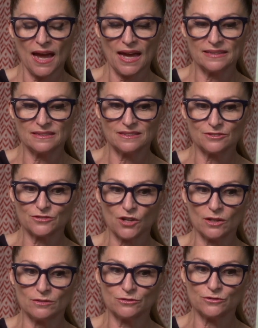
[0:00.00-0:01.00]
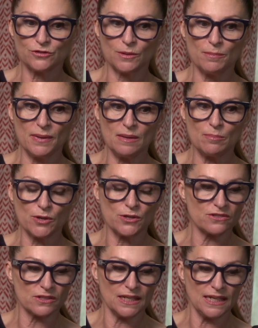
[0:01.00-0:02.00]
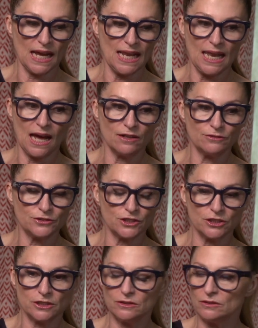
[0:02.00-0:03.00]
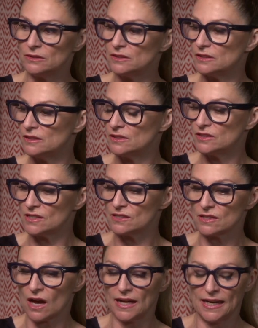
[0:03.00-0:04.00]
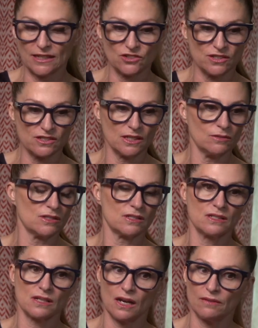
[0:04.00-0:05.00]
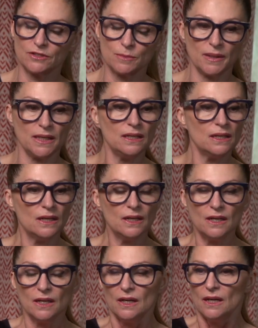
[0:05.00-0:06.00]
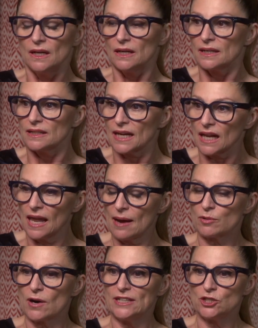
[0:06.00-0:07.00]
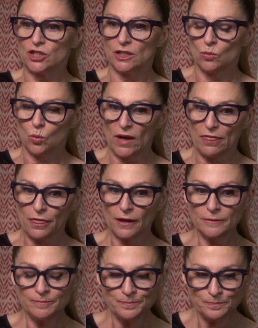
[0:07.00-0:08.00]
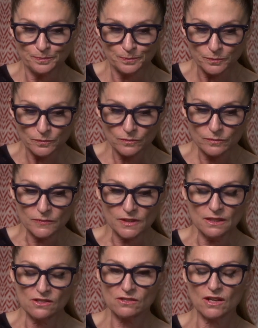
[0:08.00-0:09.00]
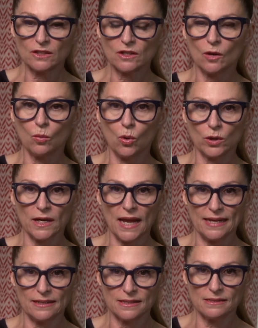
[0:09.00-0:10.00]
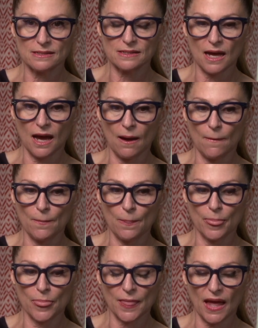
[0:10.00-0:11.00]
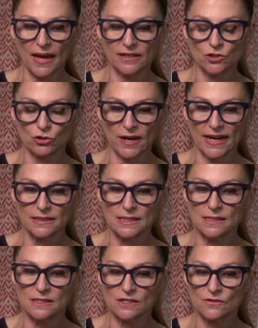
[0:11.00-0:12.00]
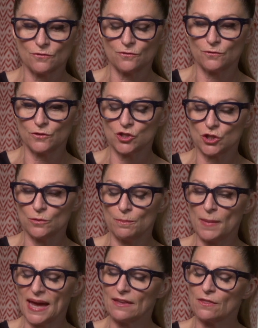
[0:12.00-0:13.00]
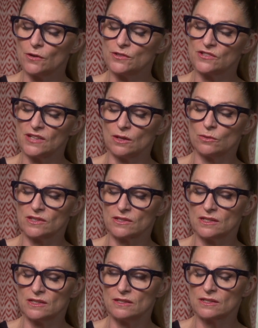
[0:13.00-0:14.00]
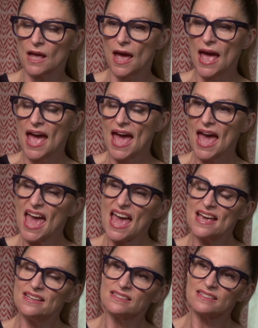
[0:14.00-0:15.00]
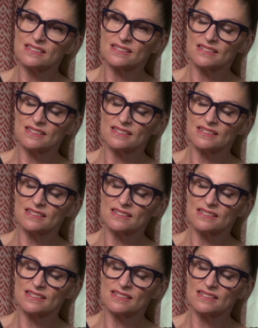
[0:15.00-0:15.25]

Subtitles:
for me personally, I love to design action sequences. I love to be in collaboration with stunt coordinators and directors to make those sequences as